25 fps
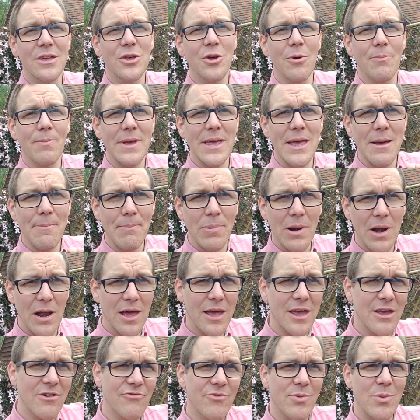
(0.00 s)
You'll be
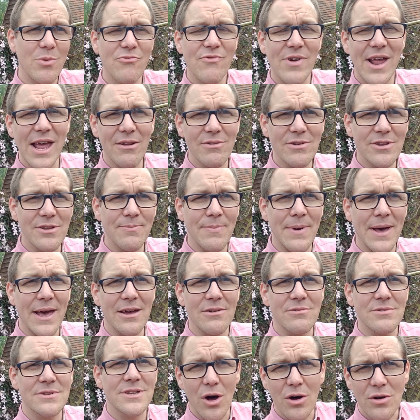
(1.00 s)
applying for around
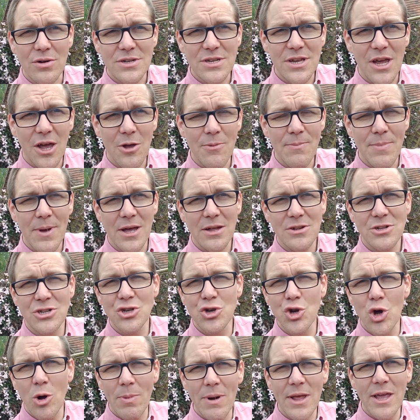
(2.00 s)
about October,
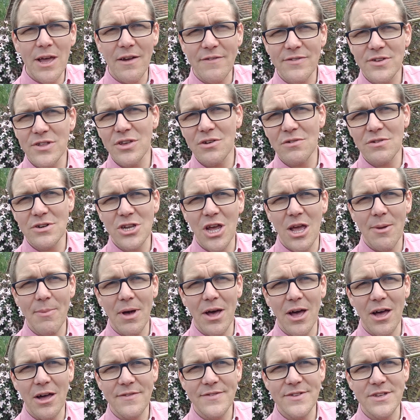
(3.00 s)
normally after the
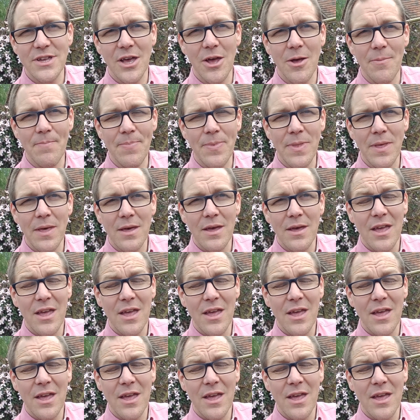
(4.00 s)
October half term.